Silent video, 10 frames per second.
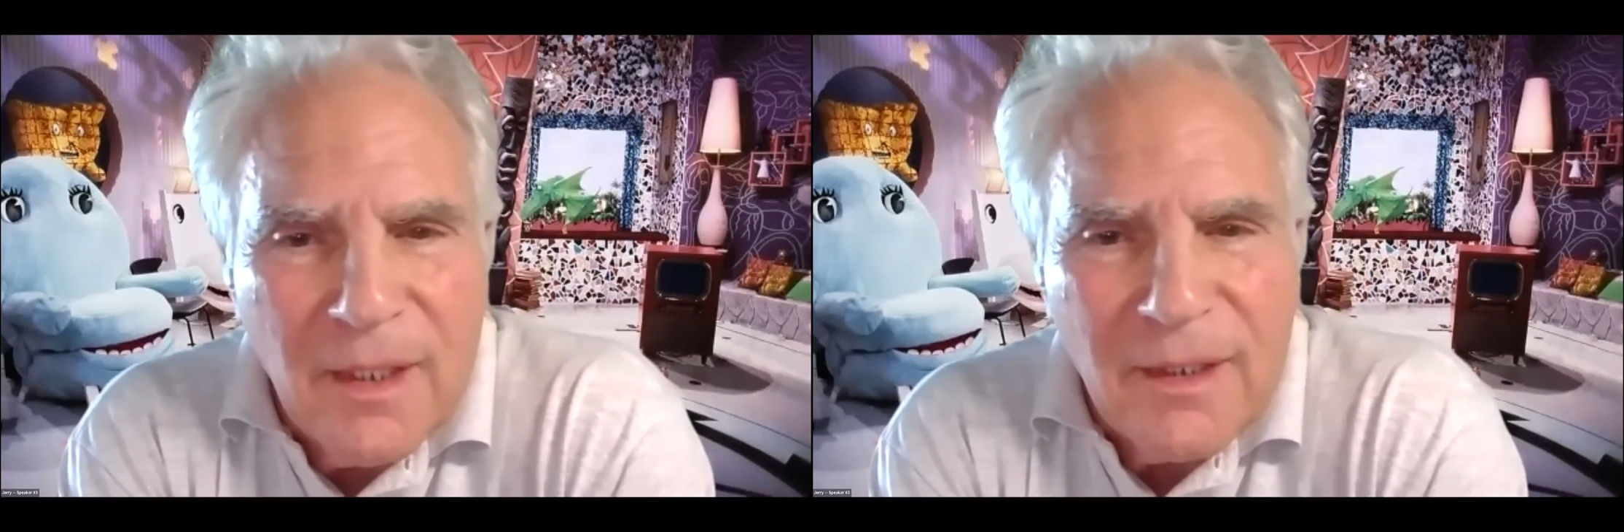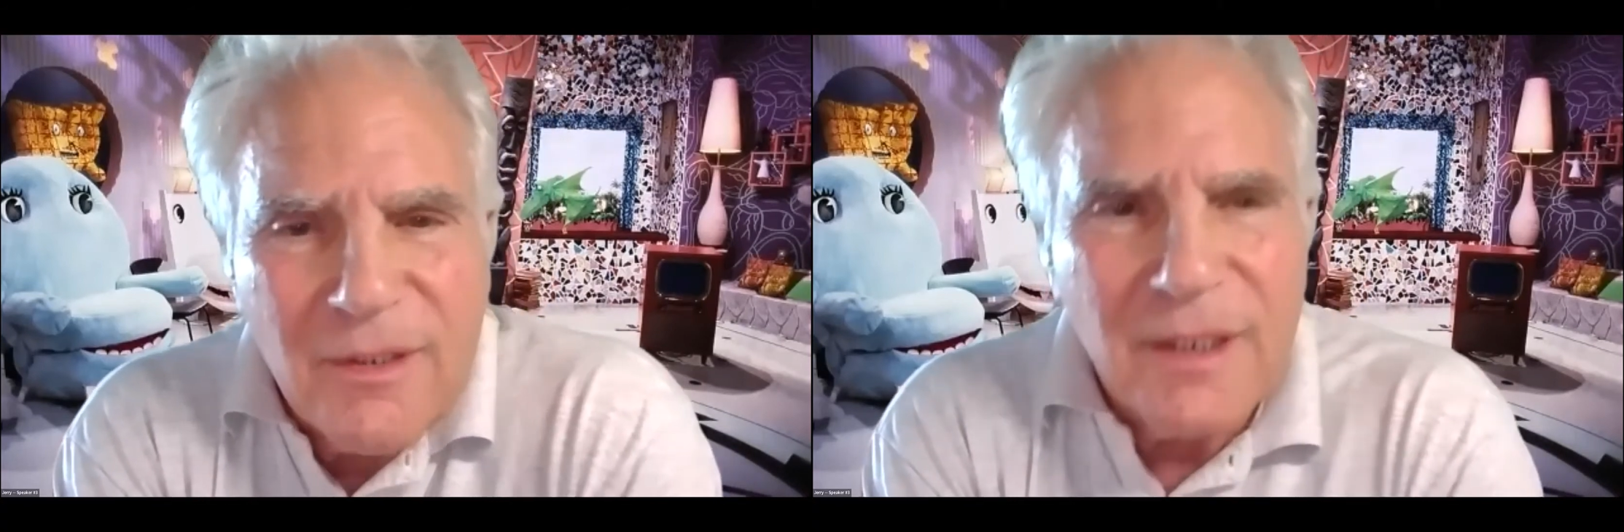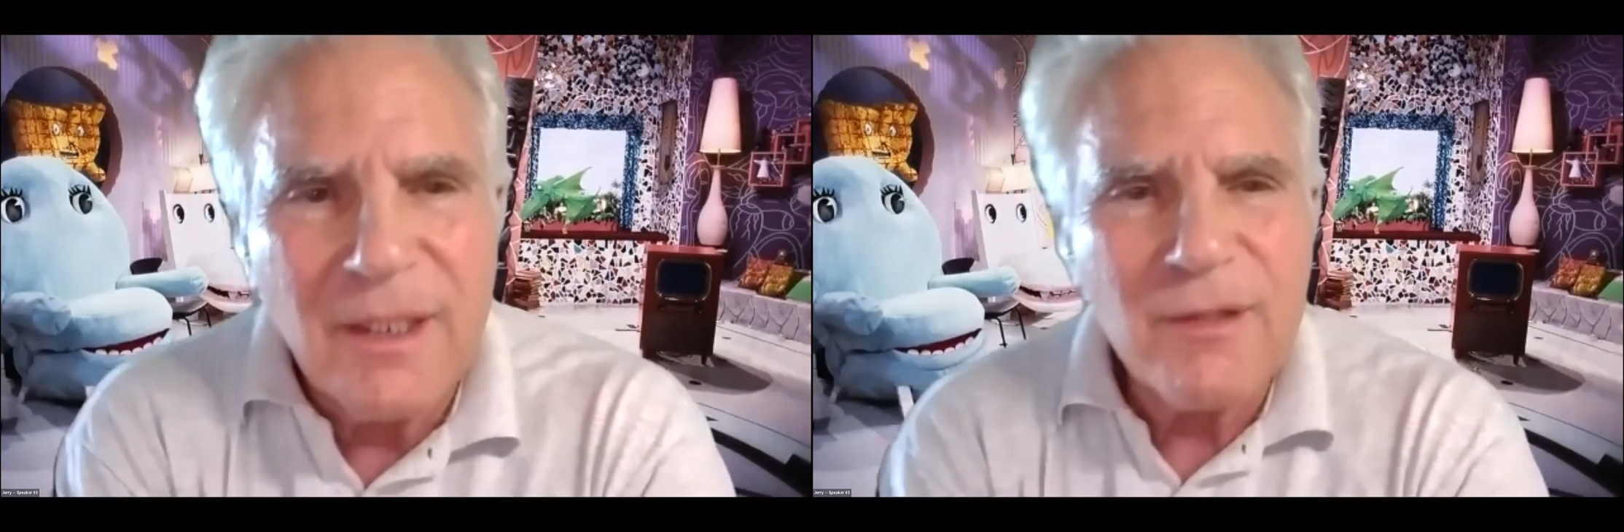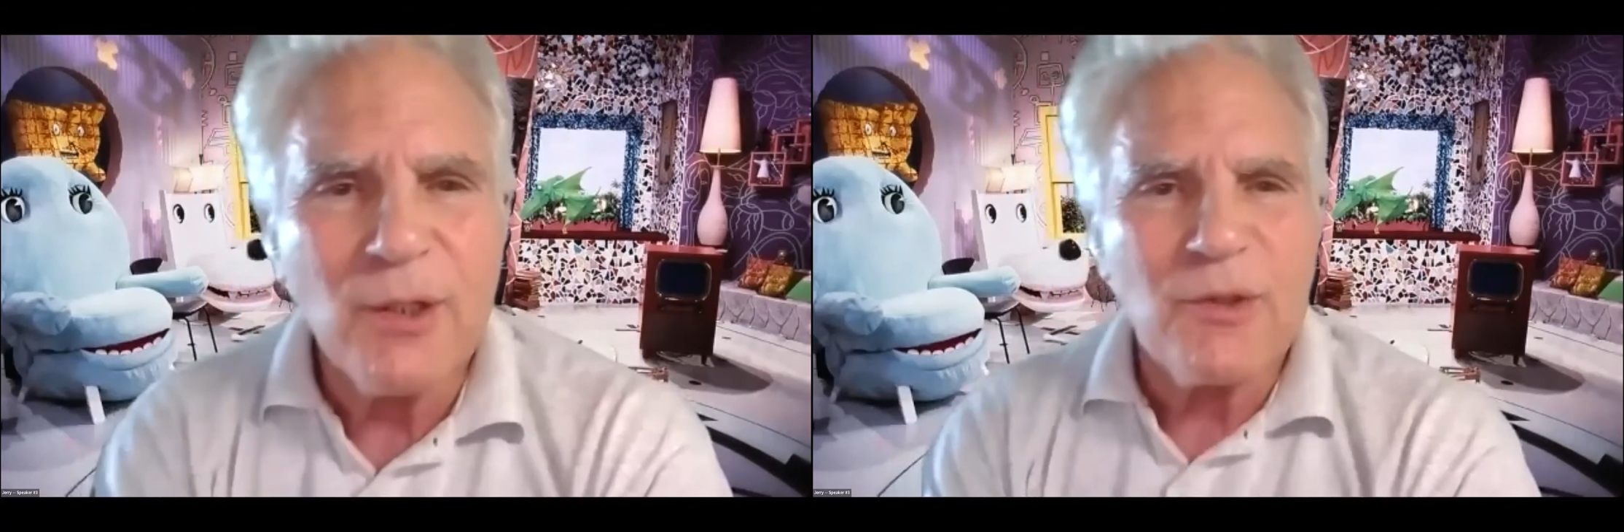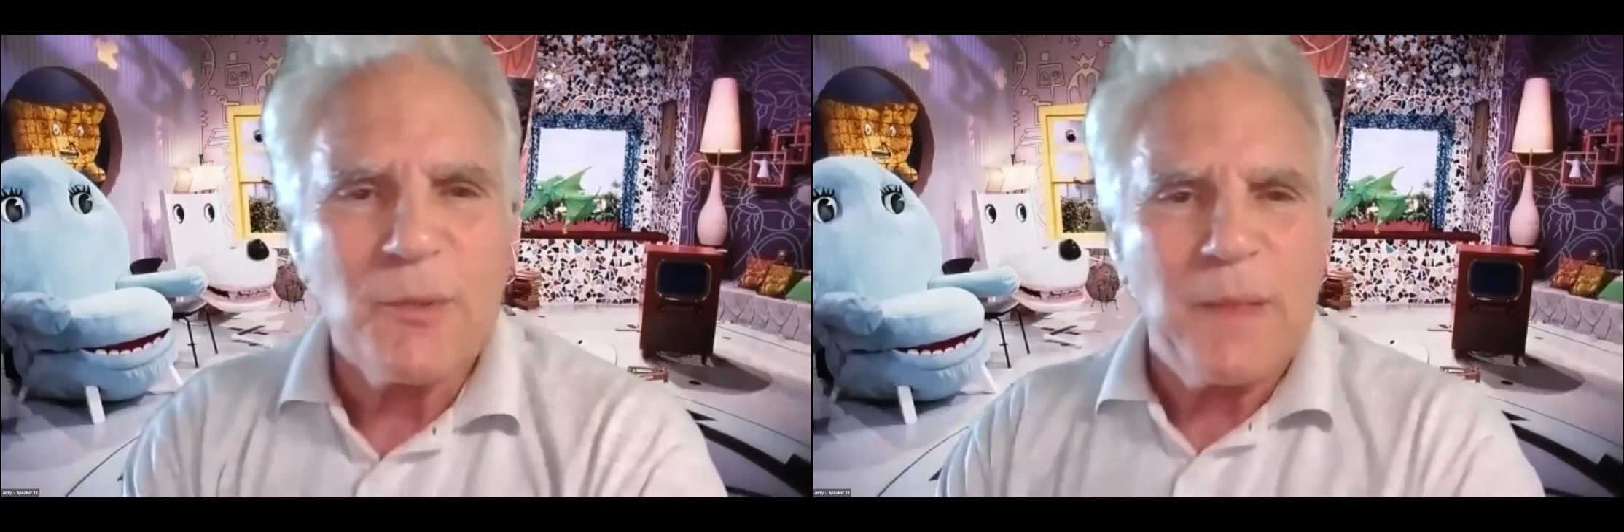There was another
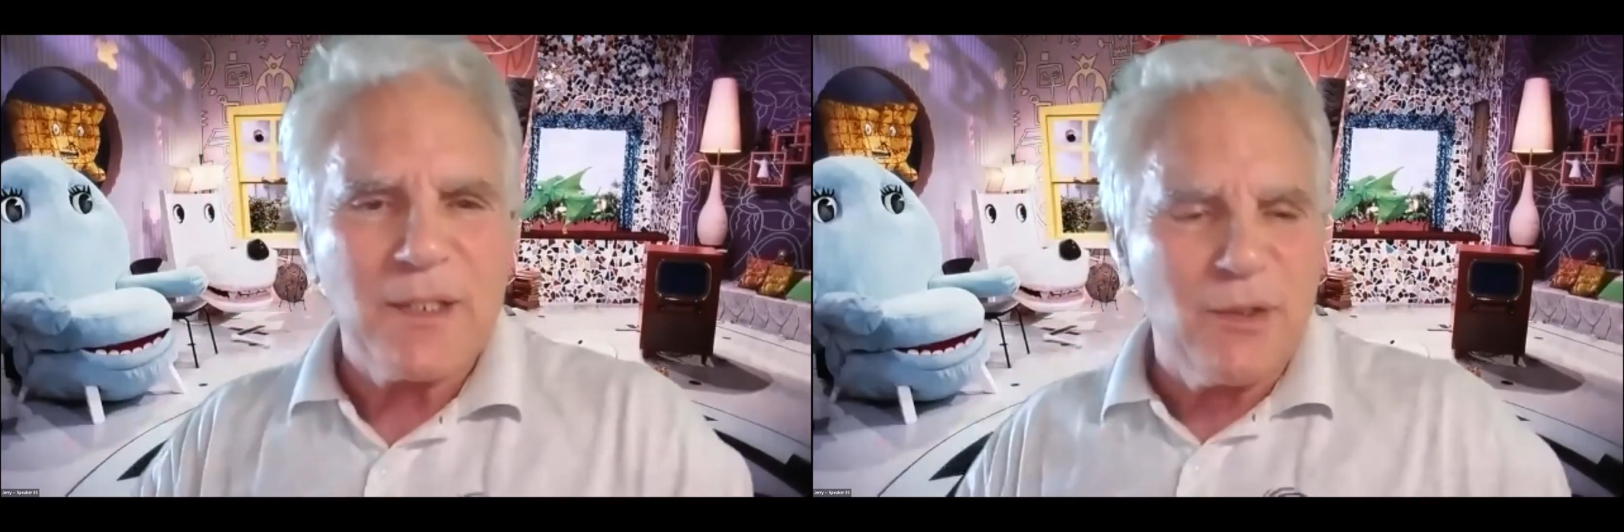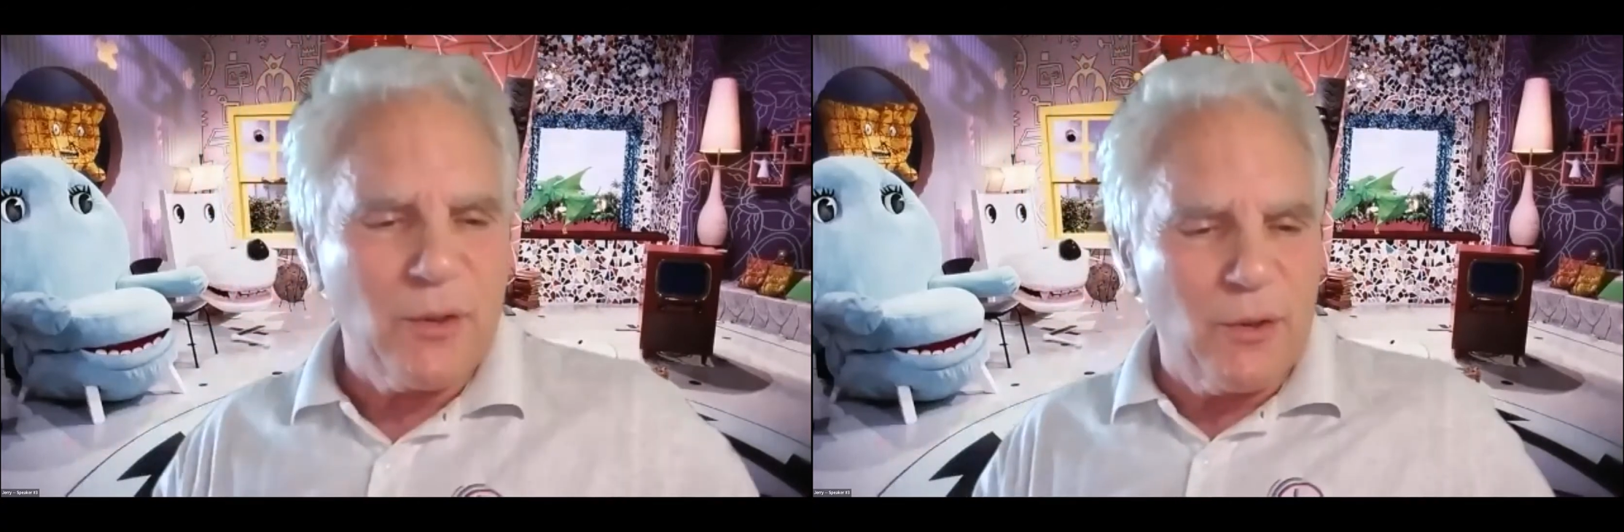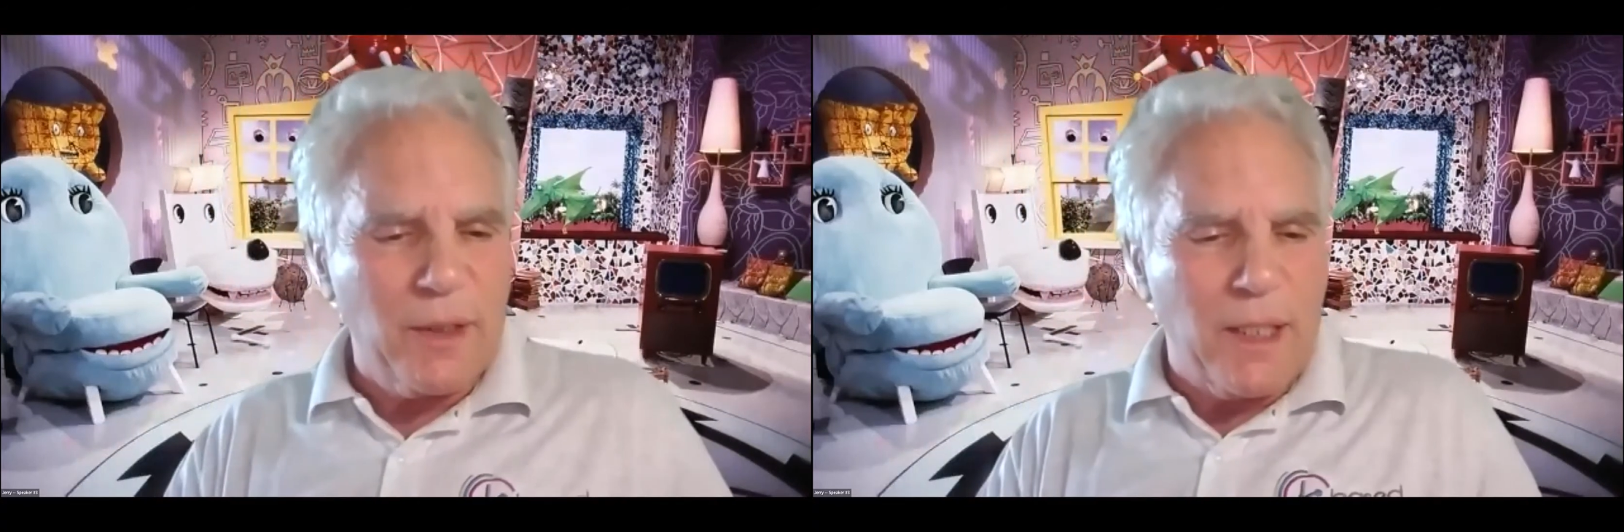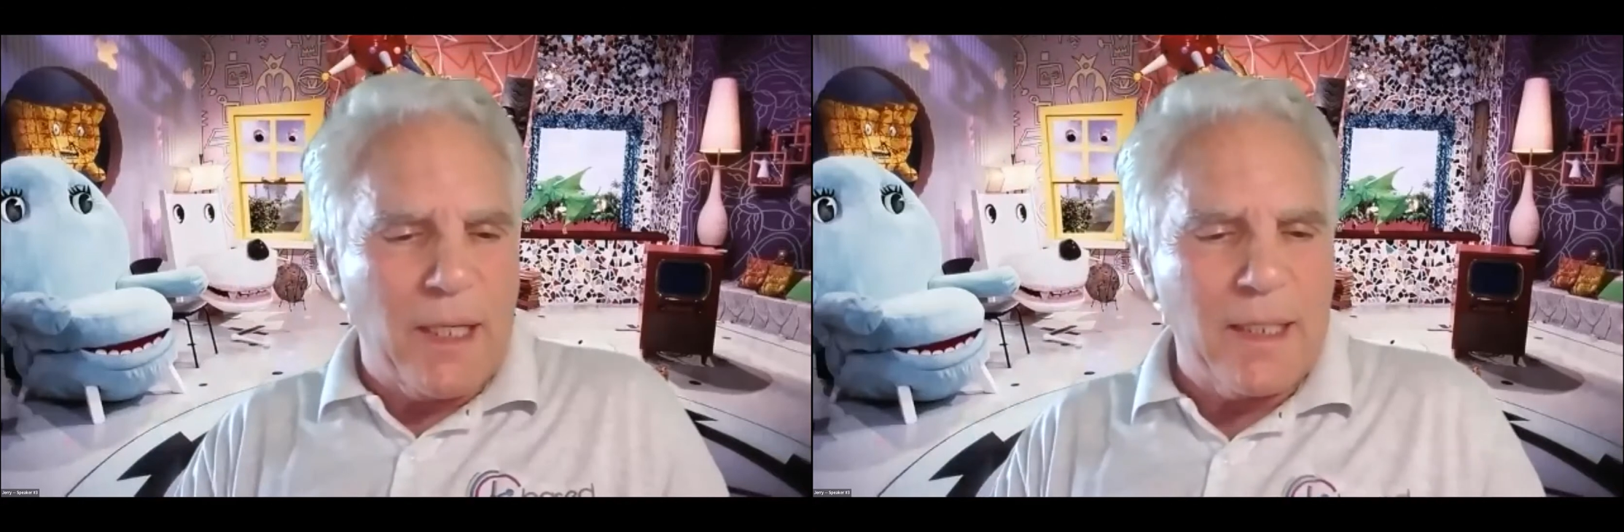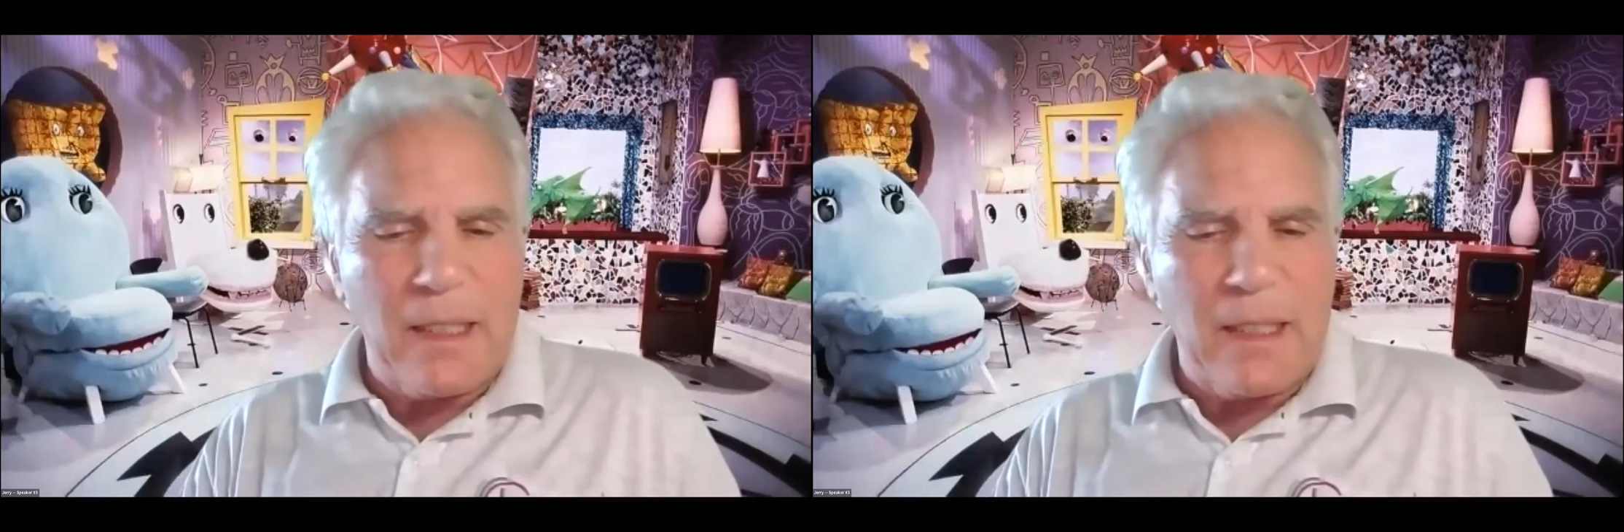Toastmaster early on.